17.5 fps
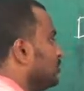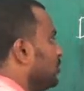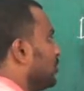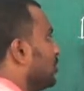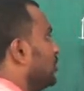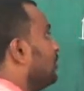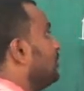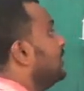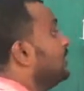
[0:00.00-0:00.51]

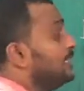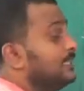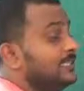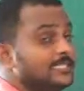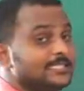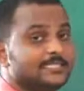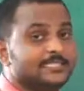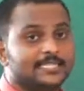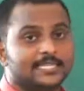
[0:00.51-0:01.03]
So
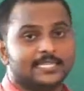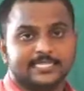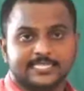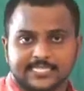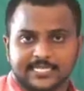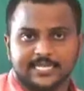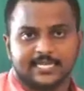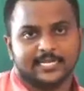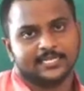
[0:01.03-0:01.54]
this
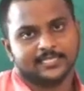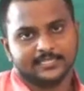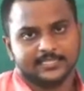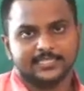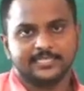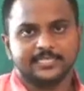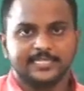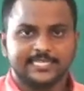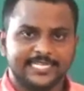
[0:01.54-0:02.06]
is
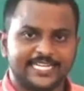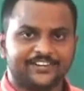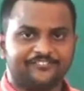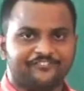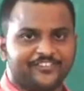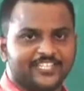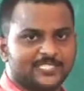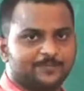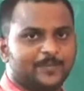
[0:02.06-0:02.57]
the
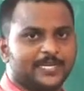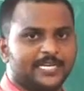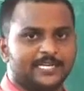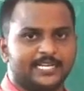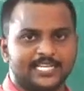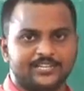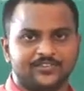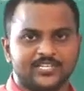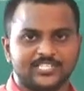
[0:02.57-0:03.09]
drift
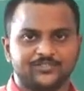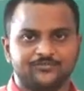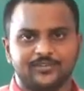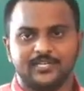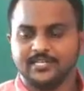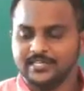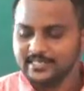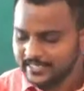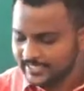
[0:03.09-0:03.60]
speed, equation
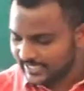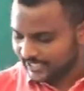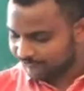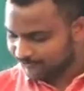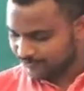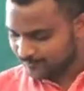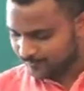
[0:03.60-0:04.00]
for drift